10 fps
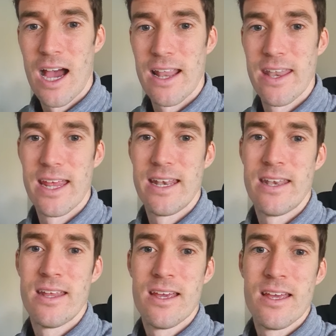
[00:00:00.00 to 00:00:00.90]
And
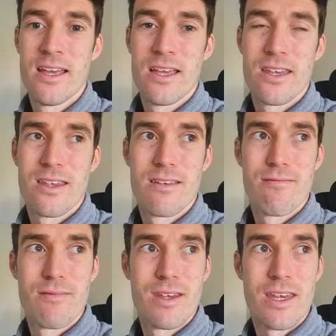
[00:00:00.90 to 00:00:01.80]
then,
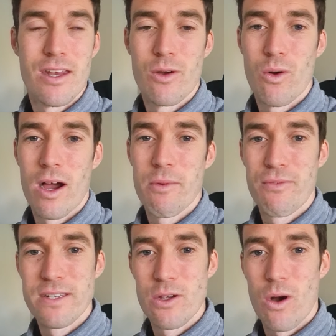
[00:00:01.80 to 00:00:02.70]
I'm a physio.